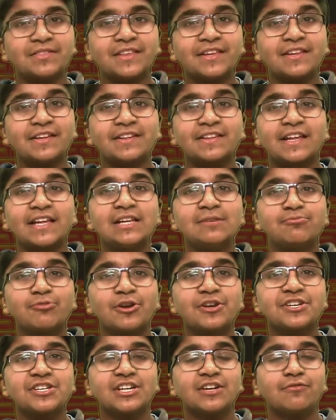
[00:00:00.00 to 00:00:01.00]
is a
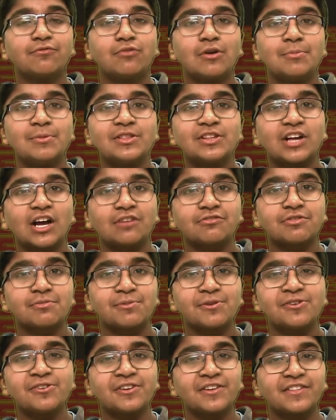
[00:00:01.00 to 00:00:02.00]
celebration of women's
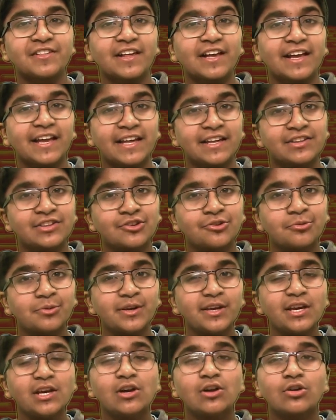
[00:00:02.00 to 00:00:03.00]
contributions to
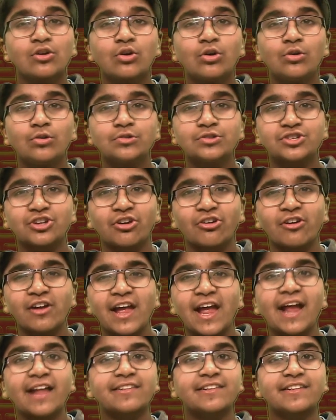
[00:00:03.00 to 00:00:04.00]
history, culture,
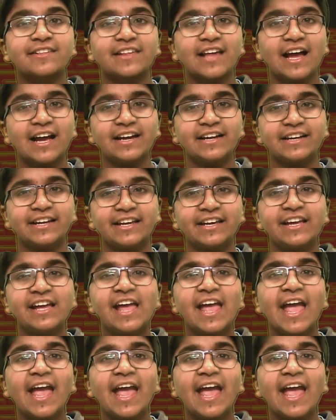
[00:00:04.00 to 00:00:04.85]
and society,